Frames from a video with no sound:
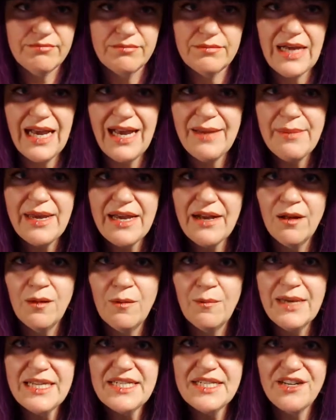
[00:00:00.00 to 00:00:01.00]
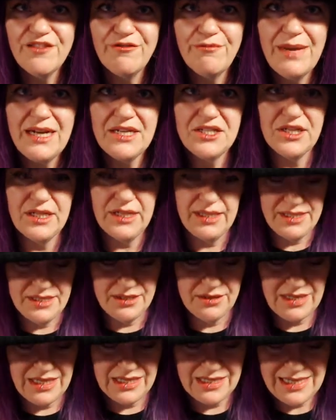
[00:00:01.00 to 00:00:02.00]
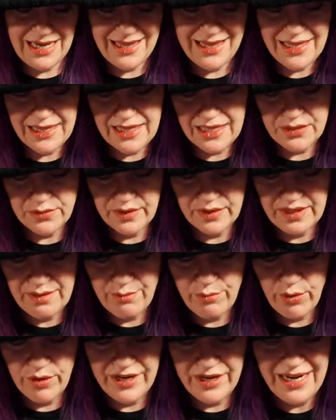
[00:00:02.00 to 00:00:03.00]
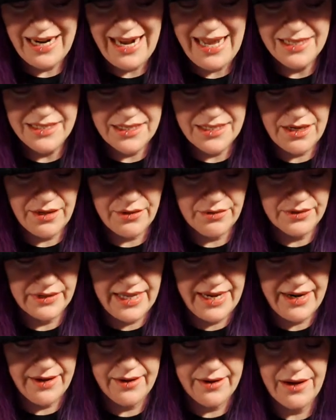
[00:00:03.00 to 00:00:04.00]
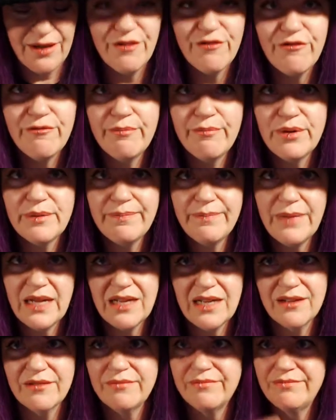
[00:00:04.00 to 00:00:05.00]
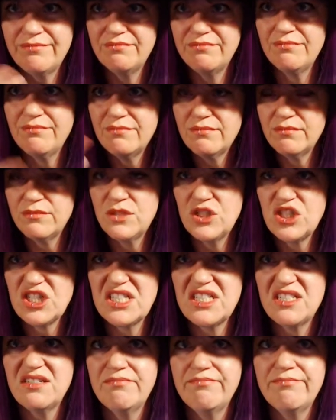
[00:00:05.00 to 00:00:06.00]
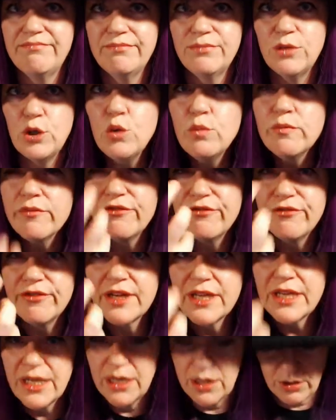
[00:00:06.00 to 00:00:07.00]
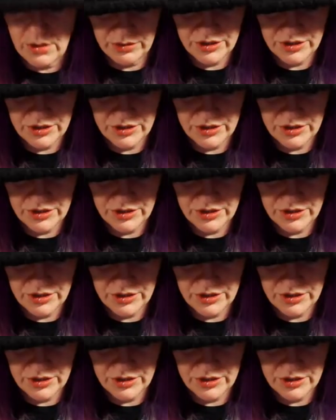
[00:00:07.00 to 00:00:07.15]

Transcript: I make all my stuff magically, so I think that's really important. It adds another layer of just oomph, you know,